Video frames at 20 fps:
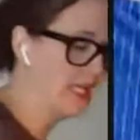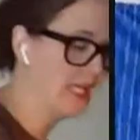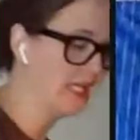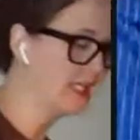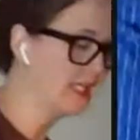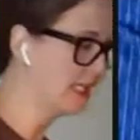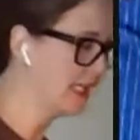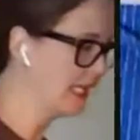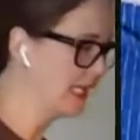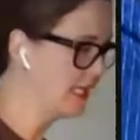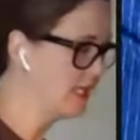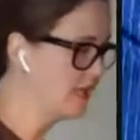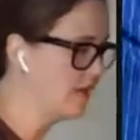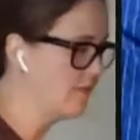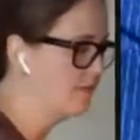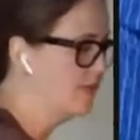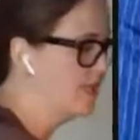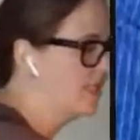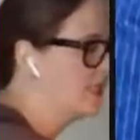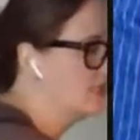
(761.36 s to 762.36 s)
pan, again,
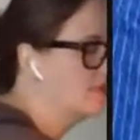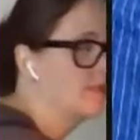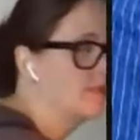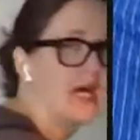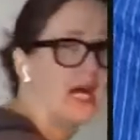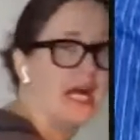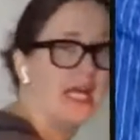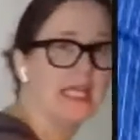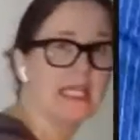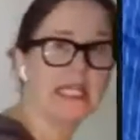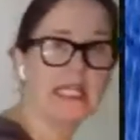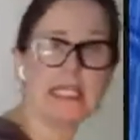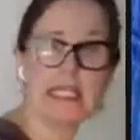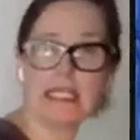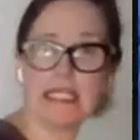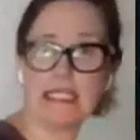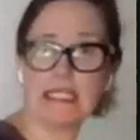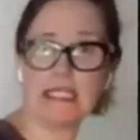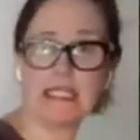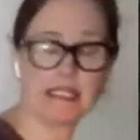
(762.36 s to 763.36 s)
on medium-high
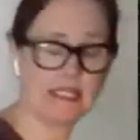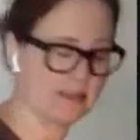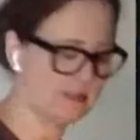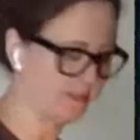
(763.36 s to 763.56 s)
heat.